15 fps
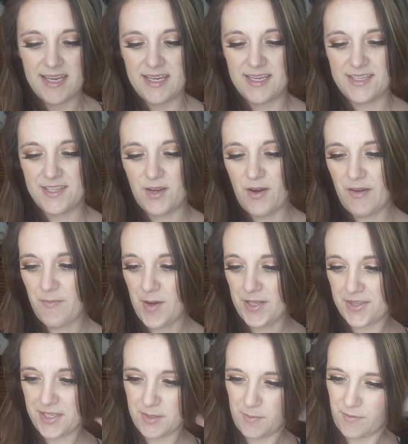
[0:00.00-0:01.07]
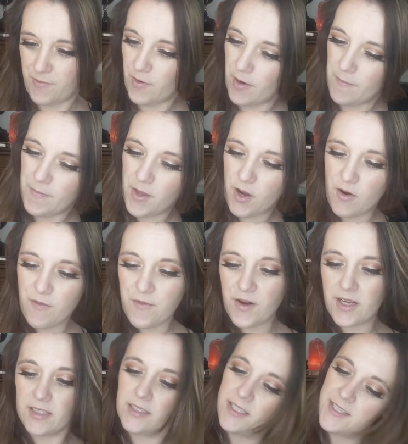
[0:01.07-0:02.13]
is, oh, I bought these before.
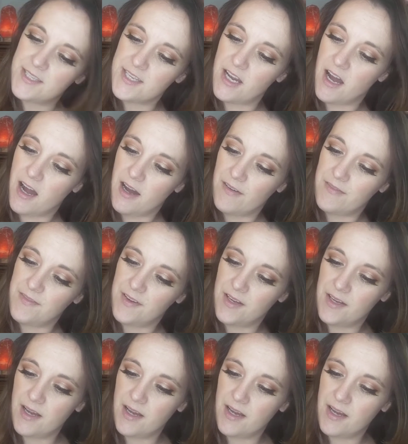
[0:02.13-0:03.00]
Ofra Cleanse It Off.